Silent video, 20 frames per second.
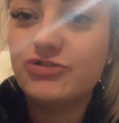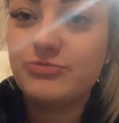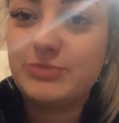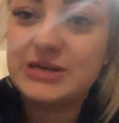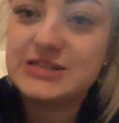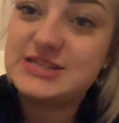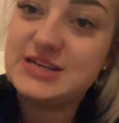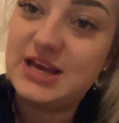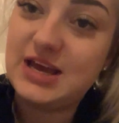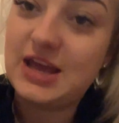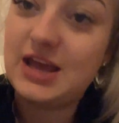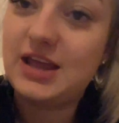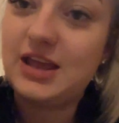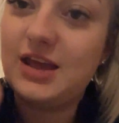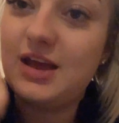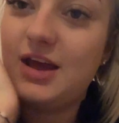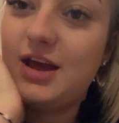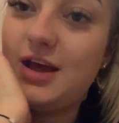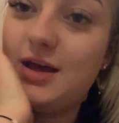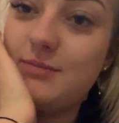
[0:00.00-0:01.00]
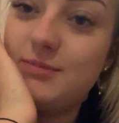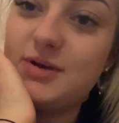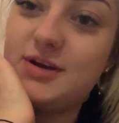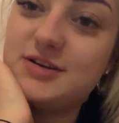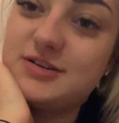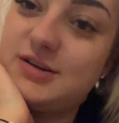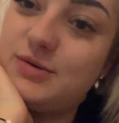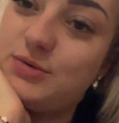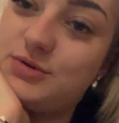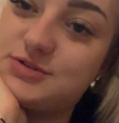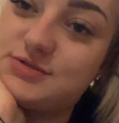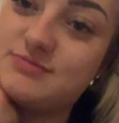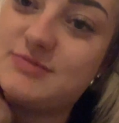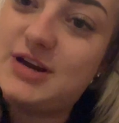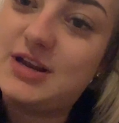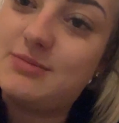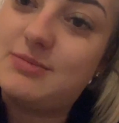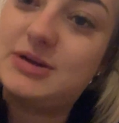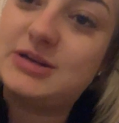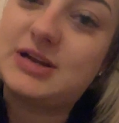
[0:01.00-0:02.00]
of my tea because it wasn't
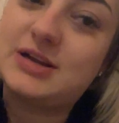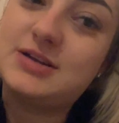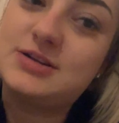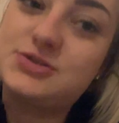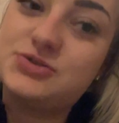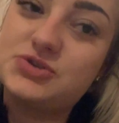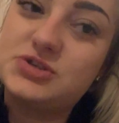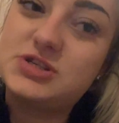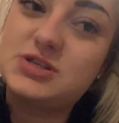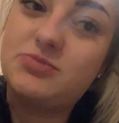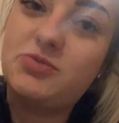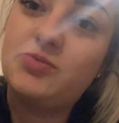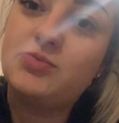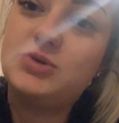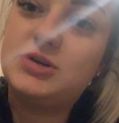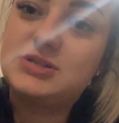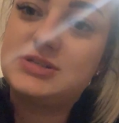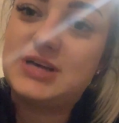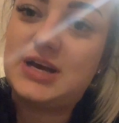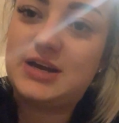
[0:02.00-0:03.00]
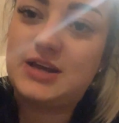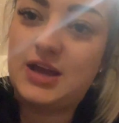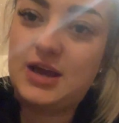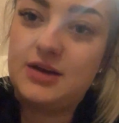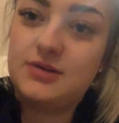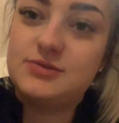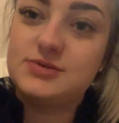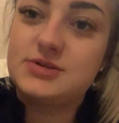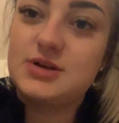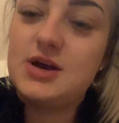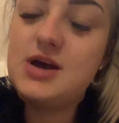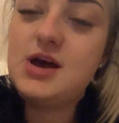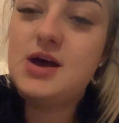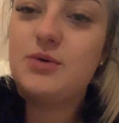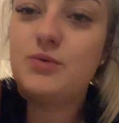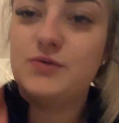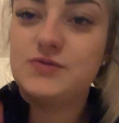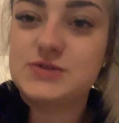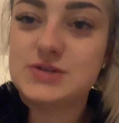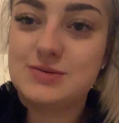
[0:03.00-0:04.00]
ready. My dad had done Slimming World tacos
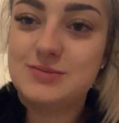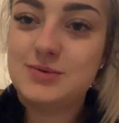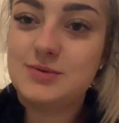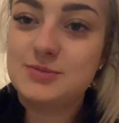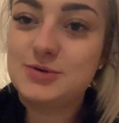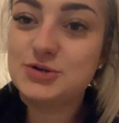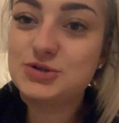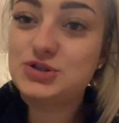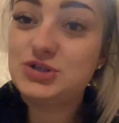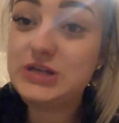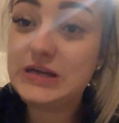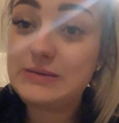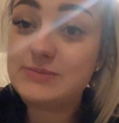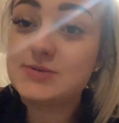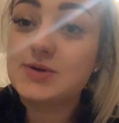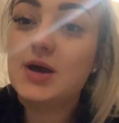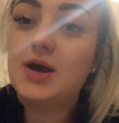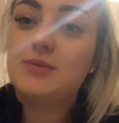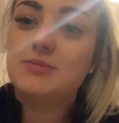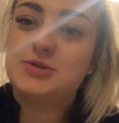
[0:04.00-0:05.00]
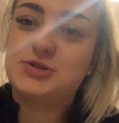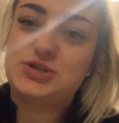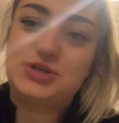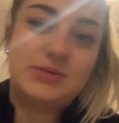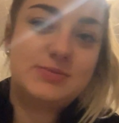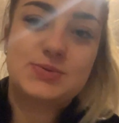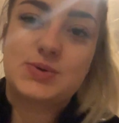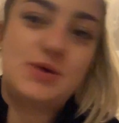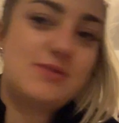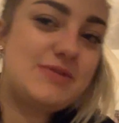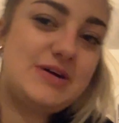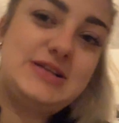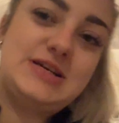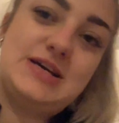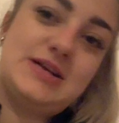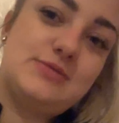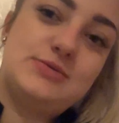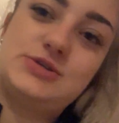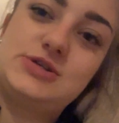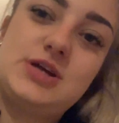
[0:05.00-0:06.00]
with Slimming World chips, but the chips weren't ready
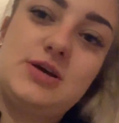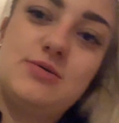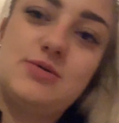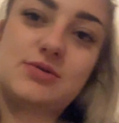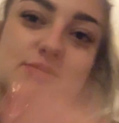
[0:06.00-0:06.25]
and I was too